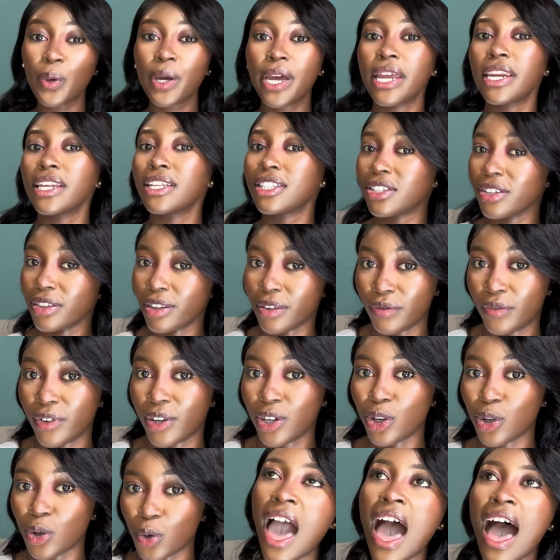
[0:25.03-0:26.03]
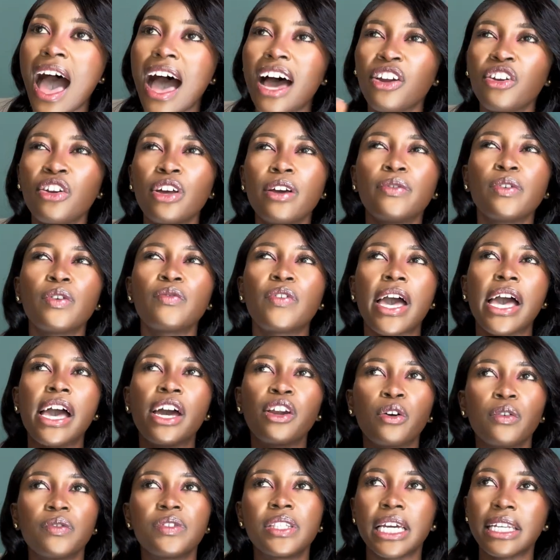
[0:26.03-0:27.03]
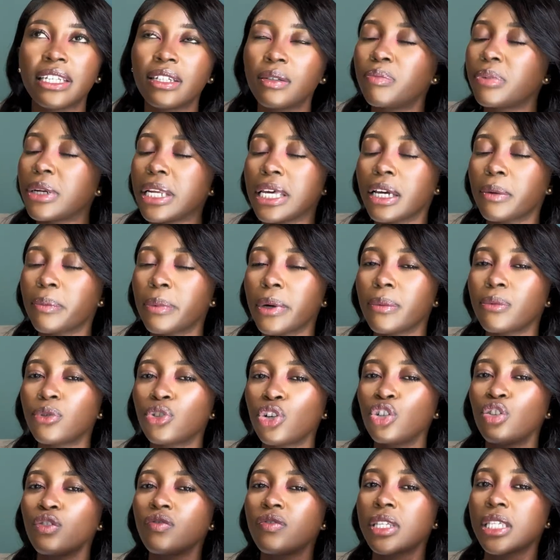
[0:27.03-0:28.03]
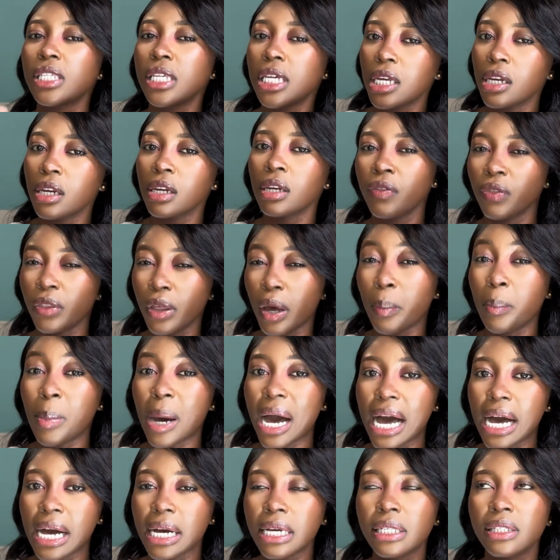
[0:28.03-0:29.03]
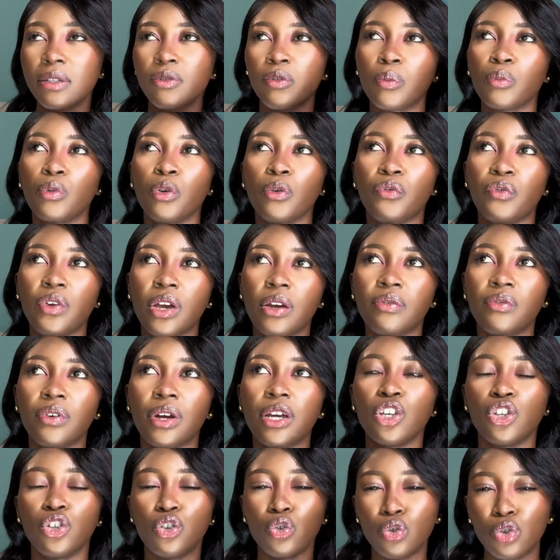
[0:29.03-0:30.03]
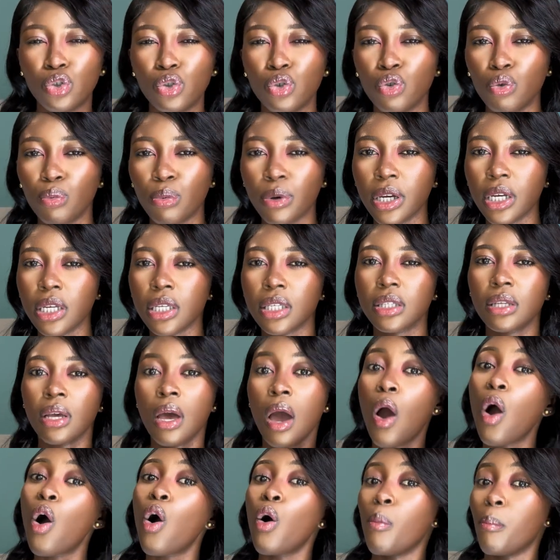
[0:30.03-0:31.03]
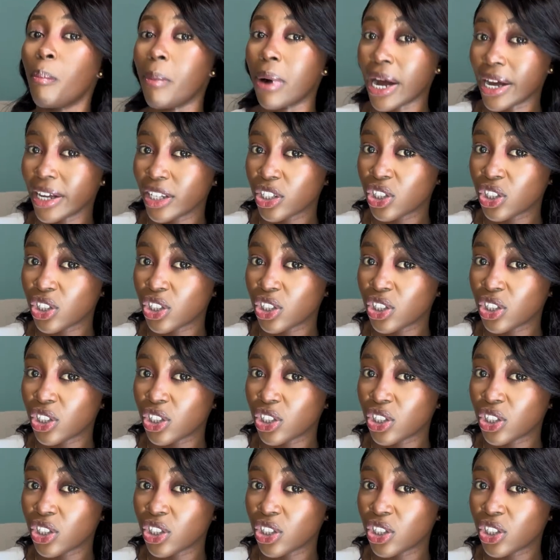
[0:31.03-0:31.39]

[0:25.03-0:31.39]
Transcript: we get into the video, I don't know if you've heard of Teddy Blake, but I'm sure you've seen the bags from your favorite YouTubers on my